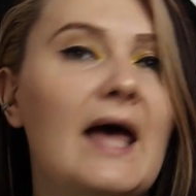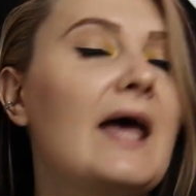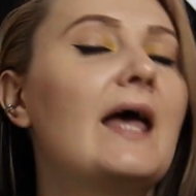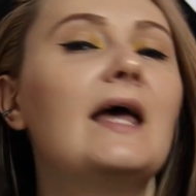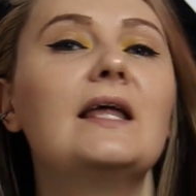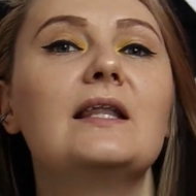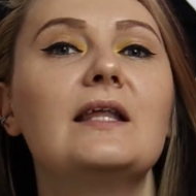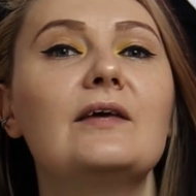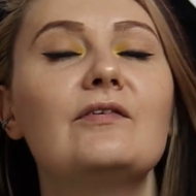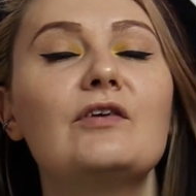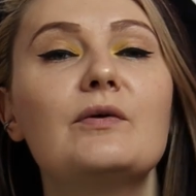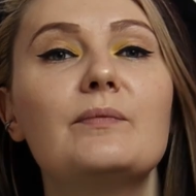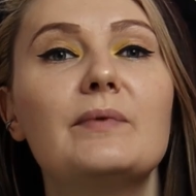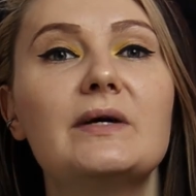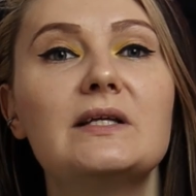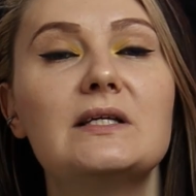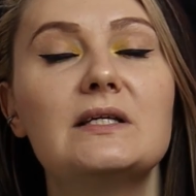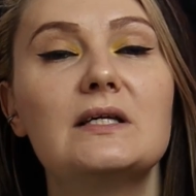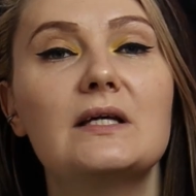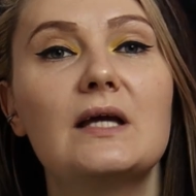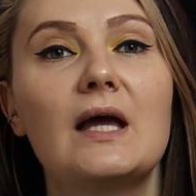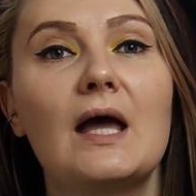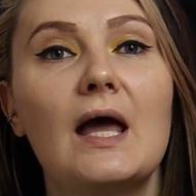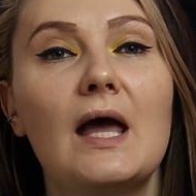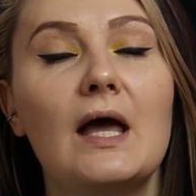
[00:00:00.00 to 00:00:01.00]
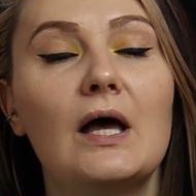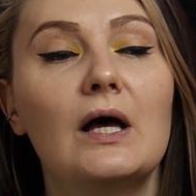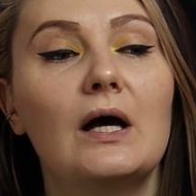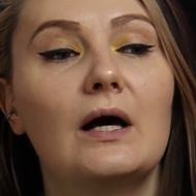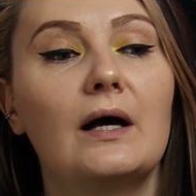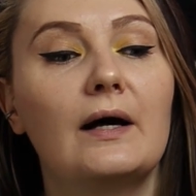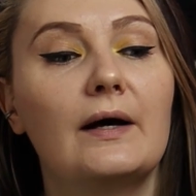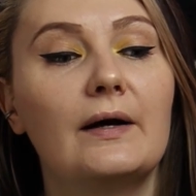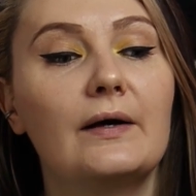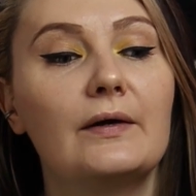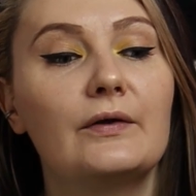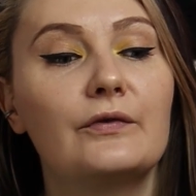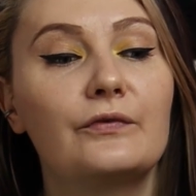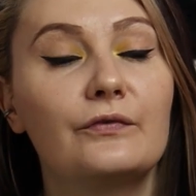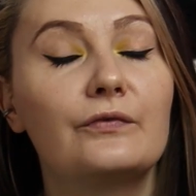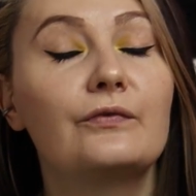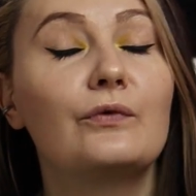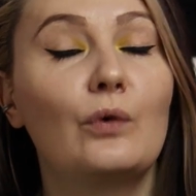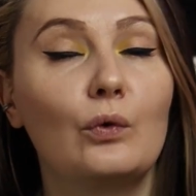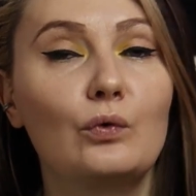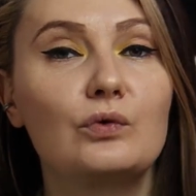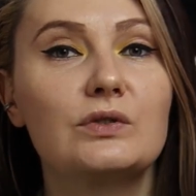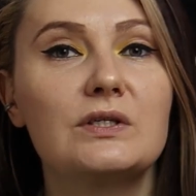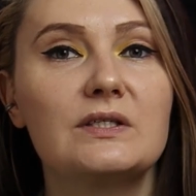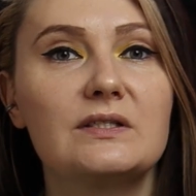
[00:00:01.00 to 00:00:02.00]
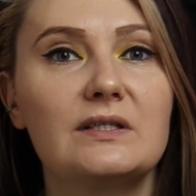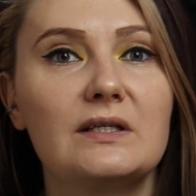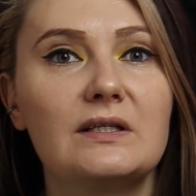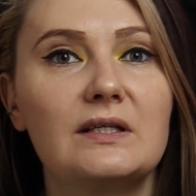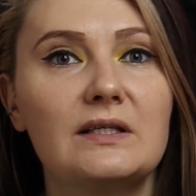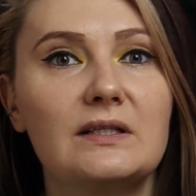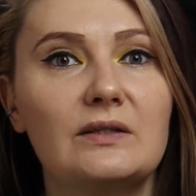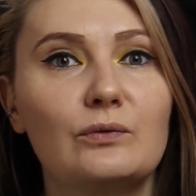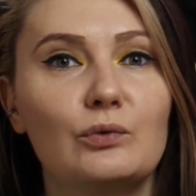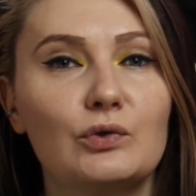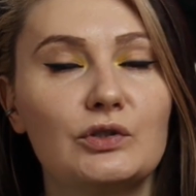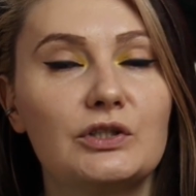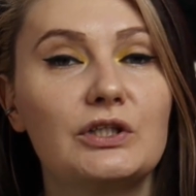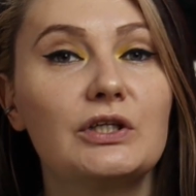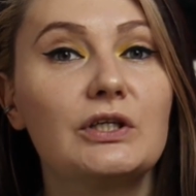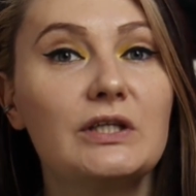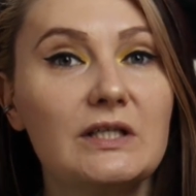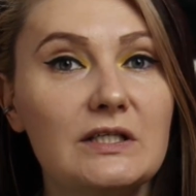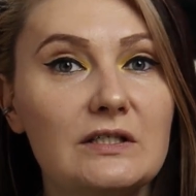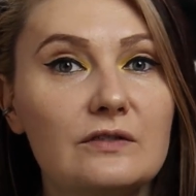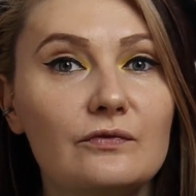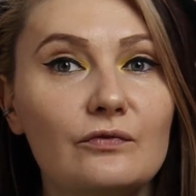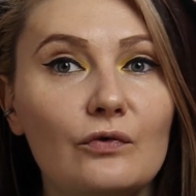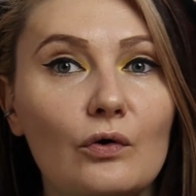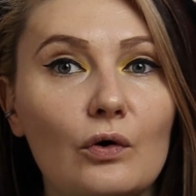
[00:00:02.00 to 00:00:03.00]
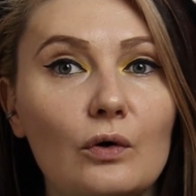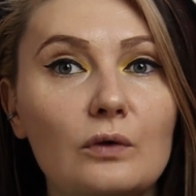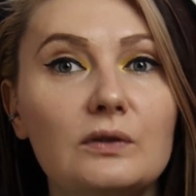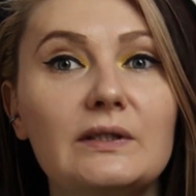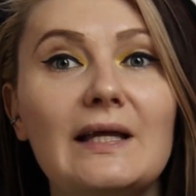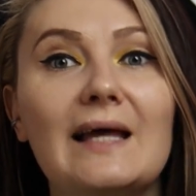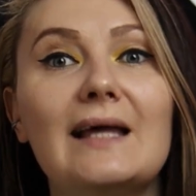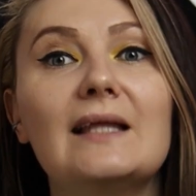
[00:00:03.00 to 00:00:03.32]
and everybody thought that it was his fault.